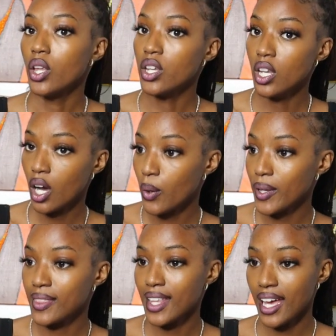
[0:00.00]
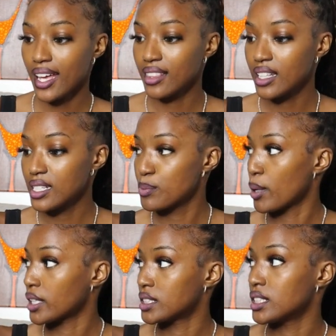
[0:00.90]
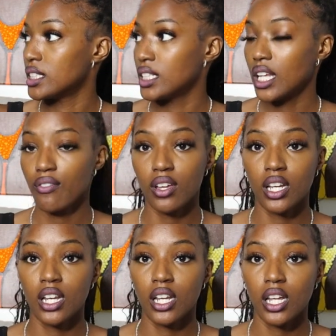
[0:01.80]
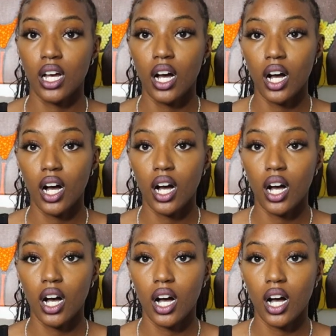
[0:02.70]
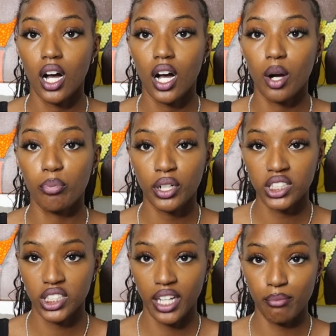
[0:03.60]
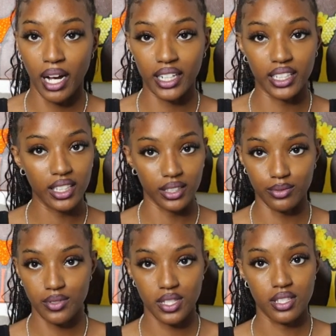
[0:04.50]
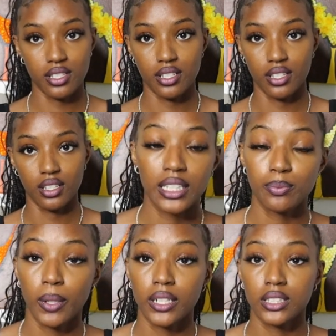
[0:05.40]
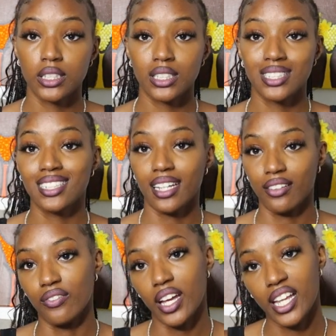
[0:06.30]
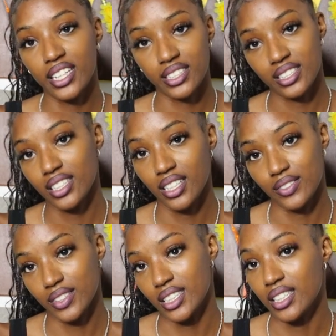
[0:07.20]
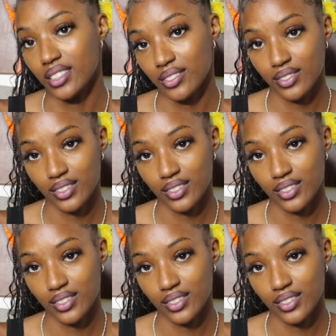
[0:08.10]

knowing that this person didn't even appreciate my gifts. This person took advantage of the gift.